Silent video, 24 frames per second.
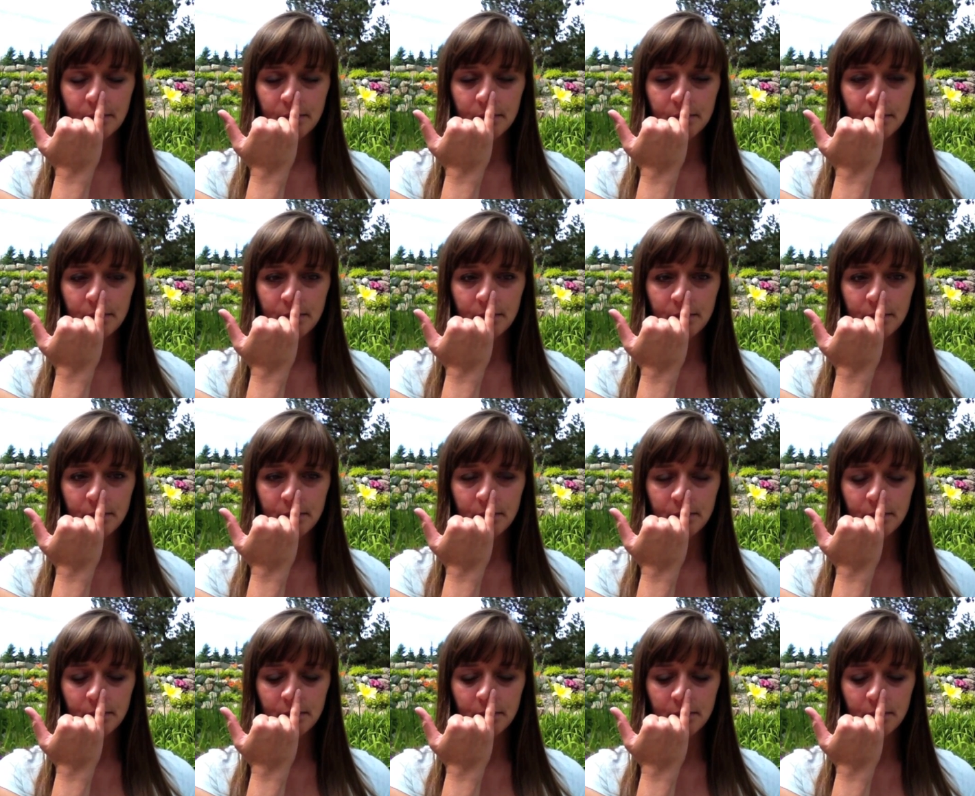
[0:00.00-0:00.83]

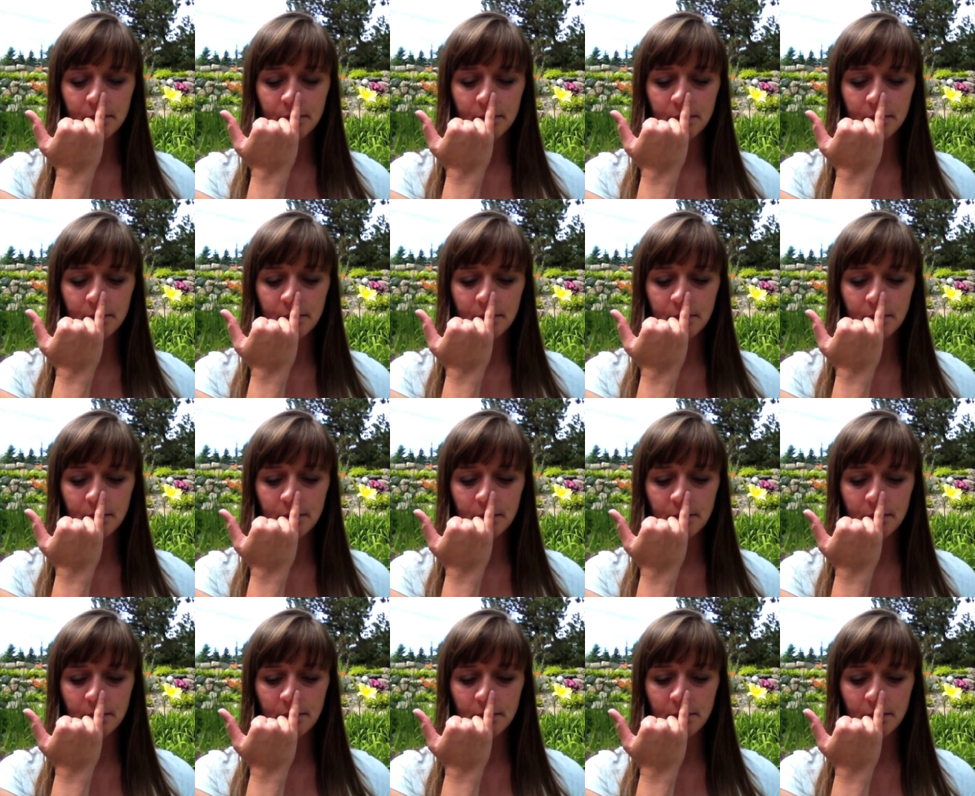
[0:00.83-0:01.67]

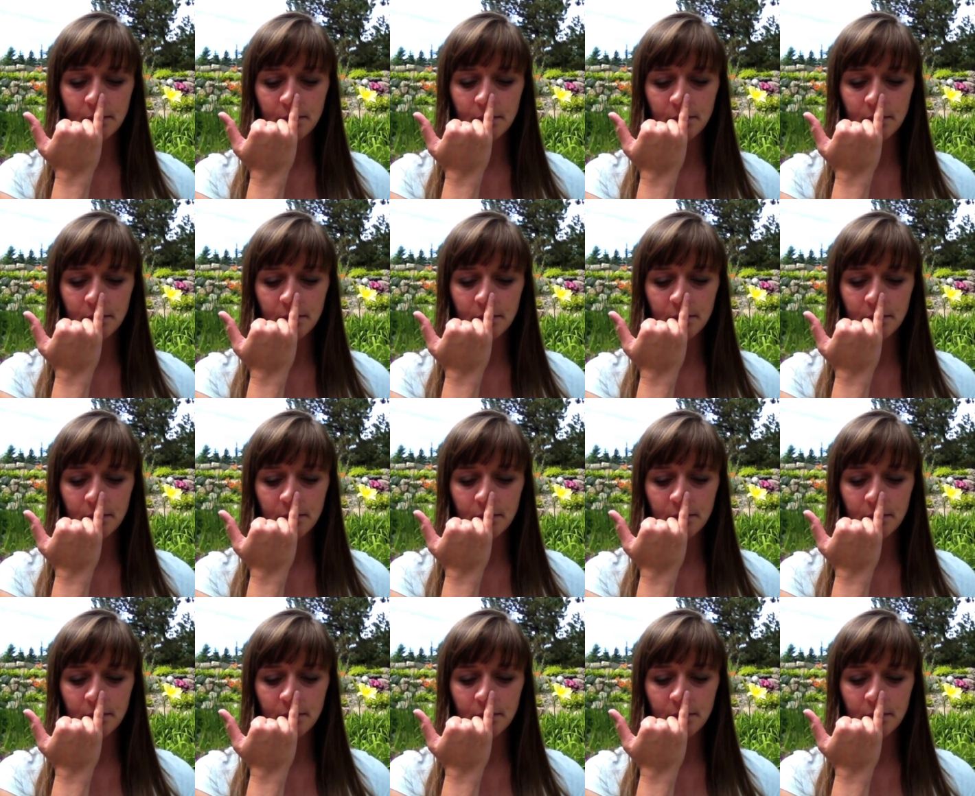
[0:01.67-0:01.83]
(no one is talking)